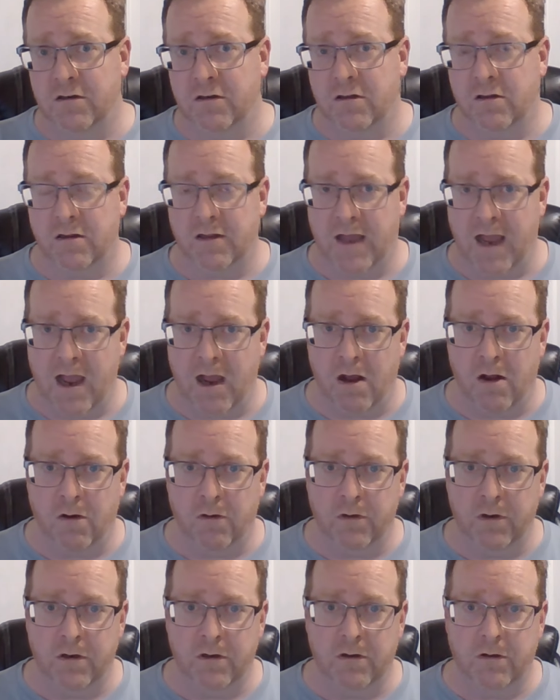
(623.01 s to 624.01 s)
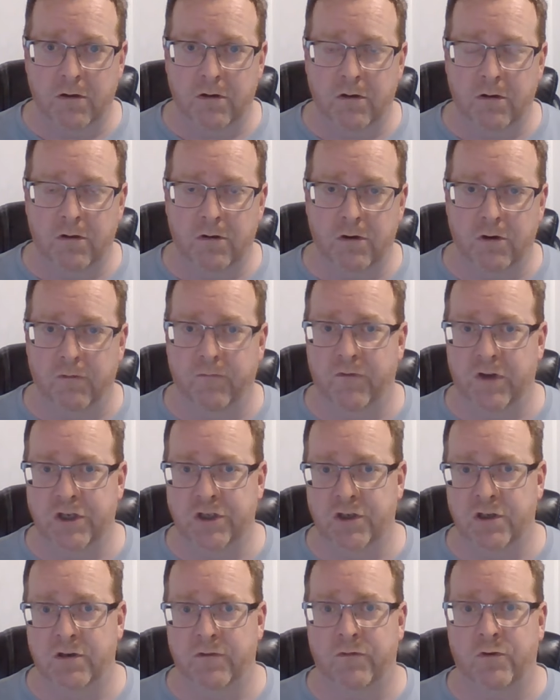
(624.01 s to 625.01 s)
cloud your
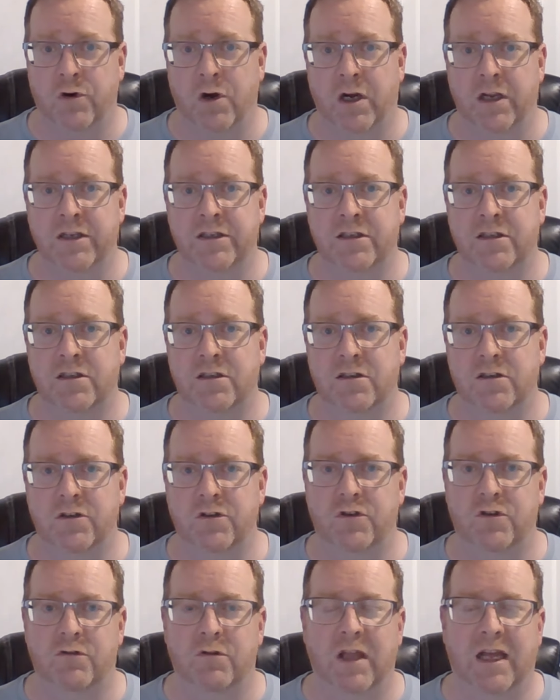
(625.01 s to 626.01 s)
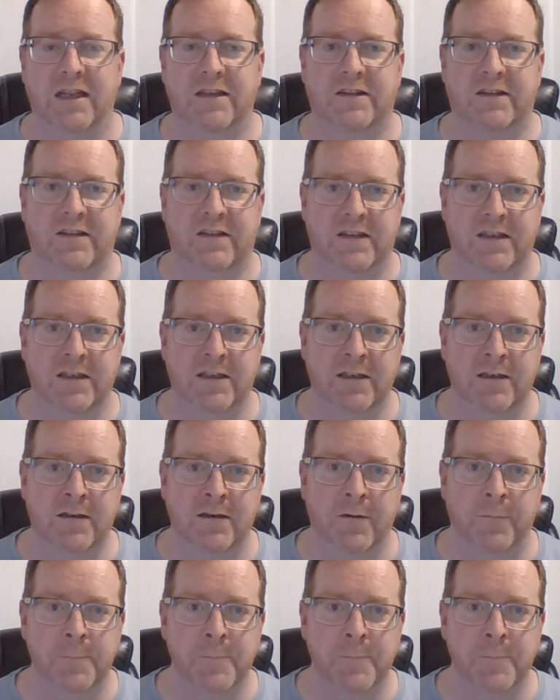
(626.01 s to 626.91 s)
vision of Christ? Did you let sin